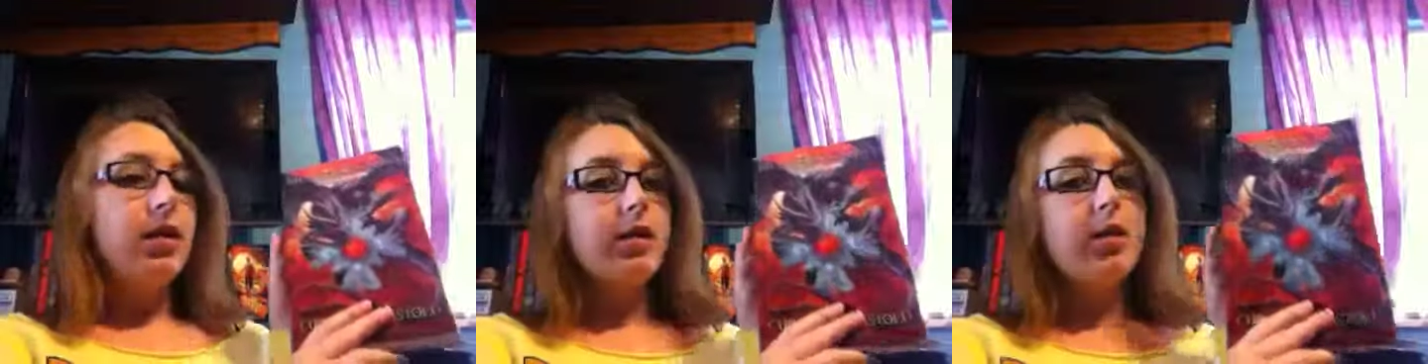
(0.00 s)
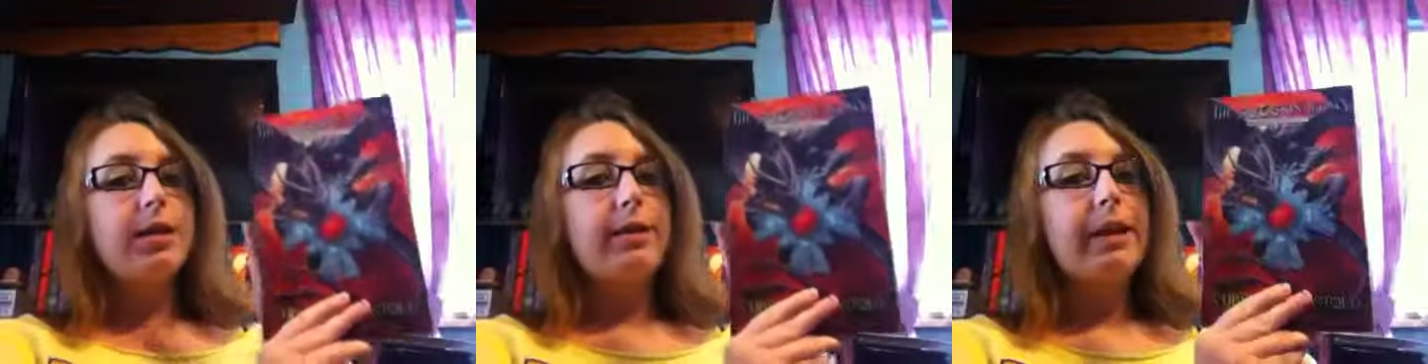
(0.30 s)
This
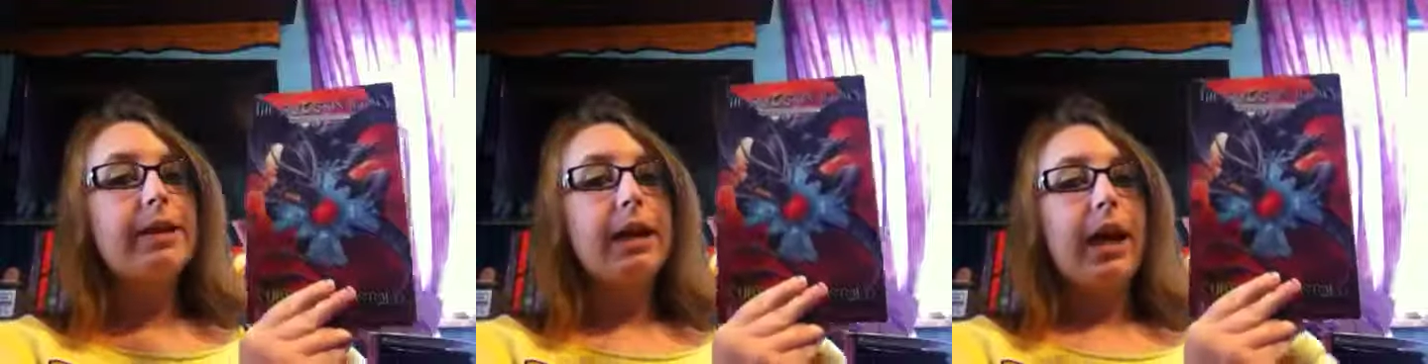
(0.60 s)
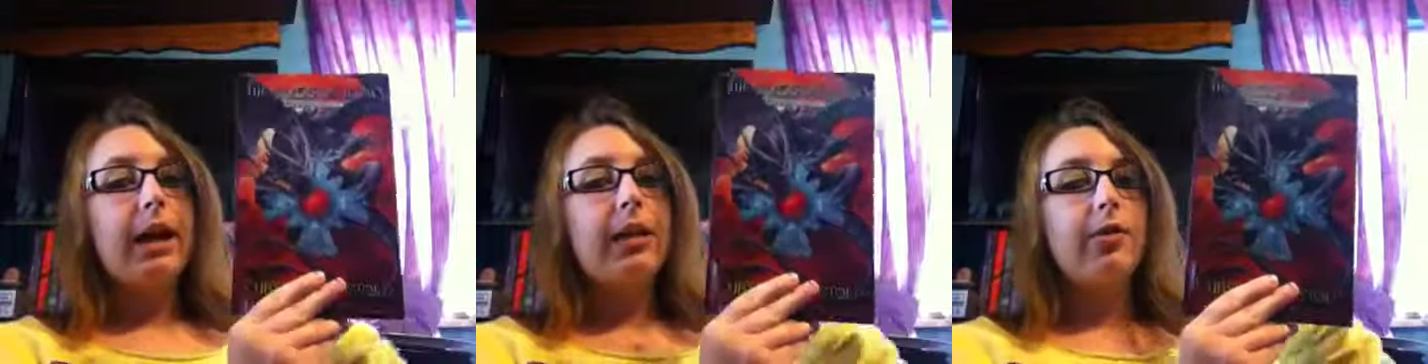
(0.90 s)
looks amazing.
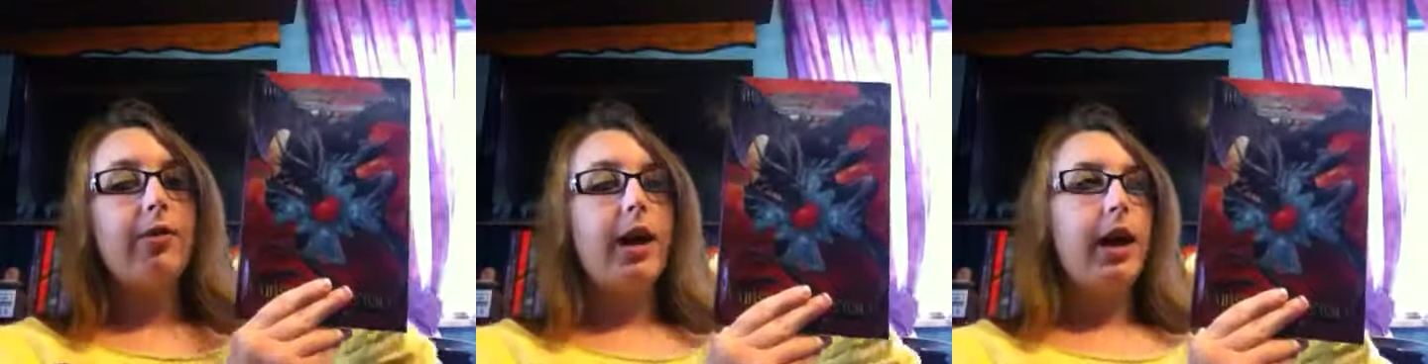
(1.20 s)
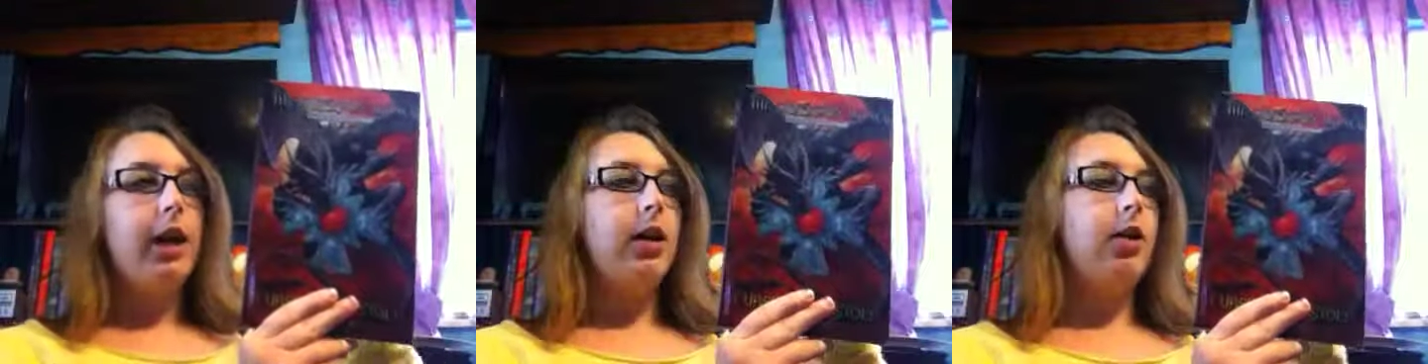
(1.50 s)
I need to
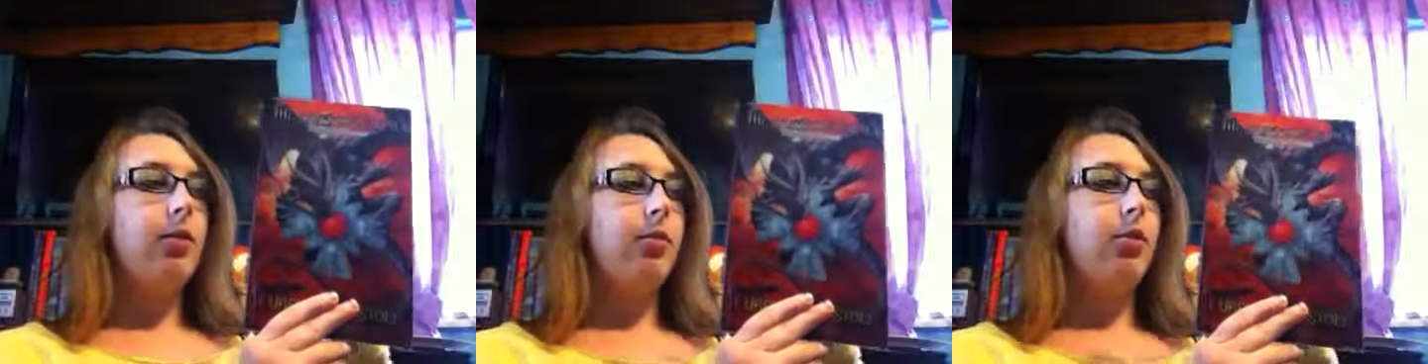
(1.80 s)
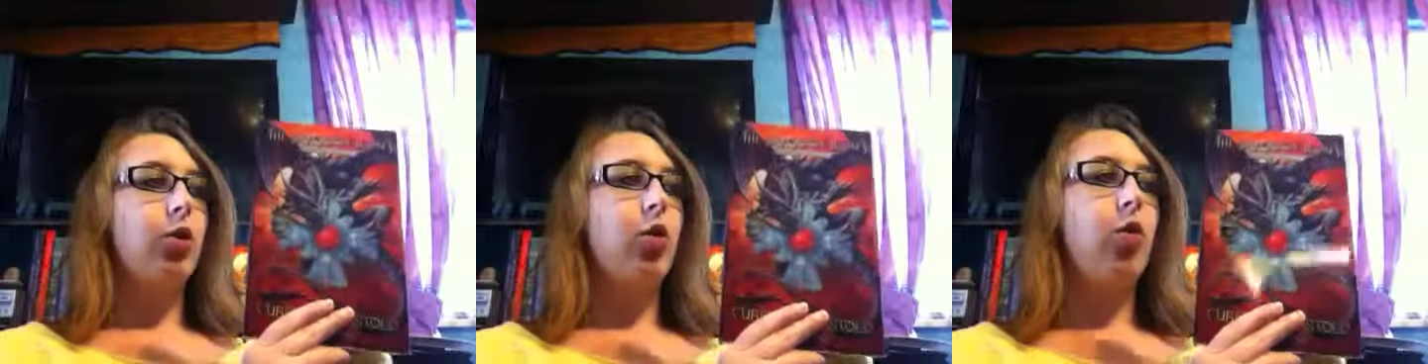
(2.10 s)
find
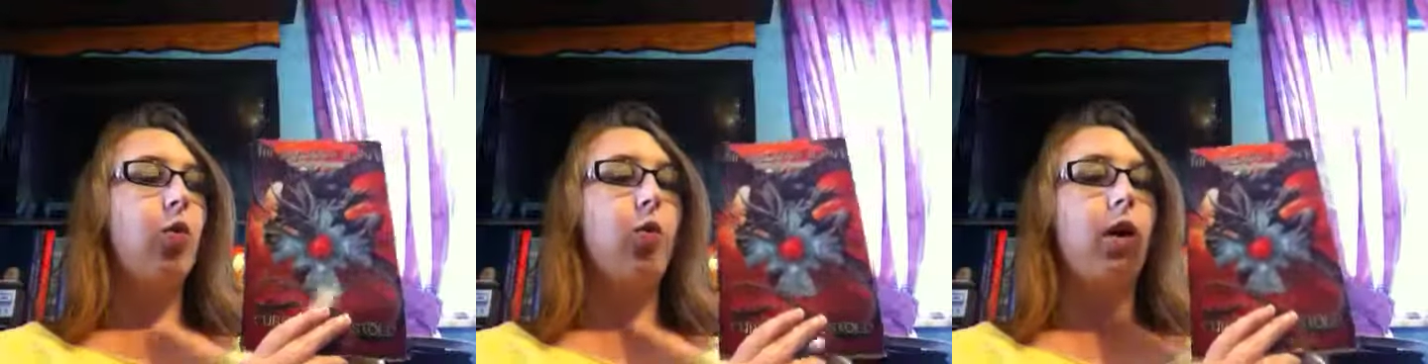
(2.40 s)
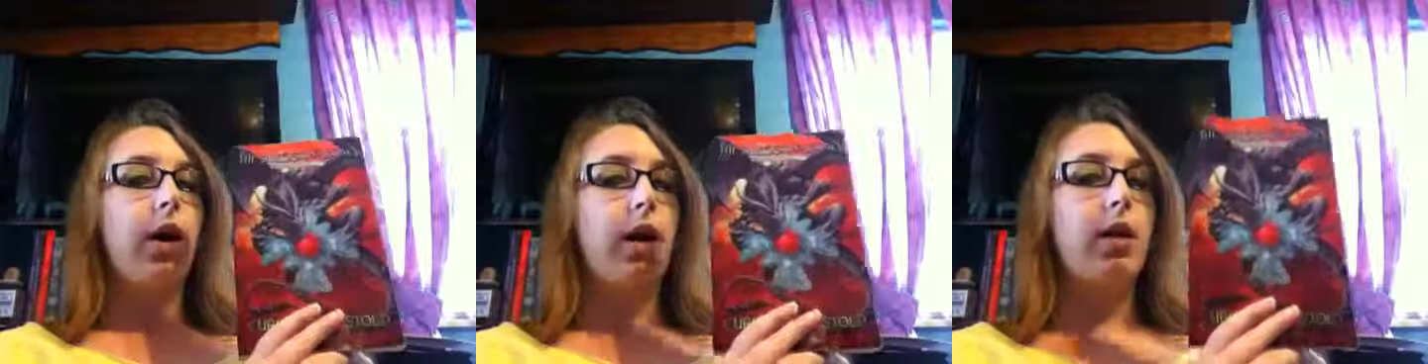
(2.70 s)
book
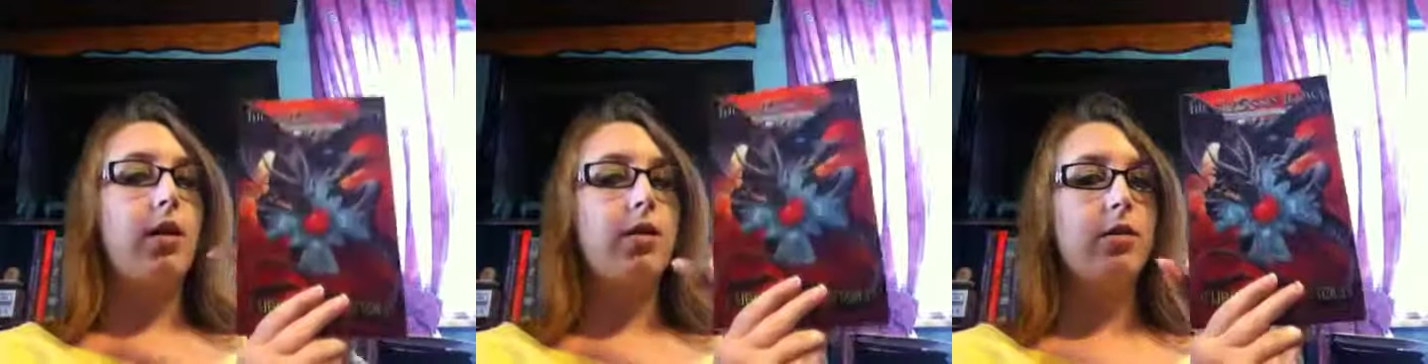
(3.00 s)
1.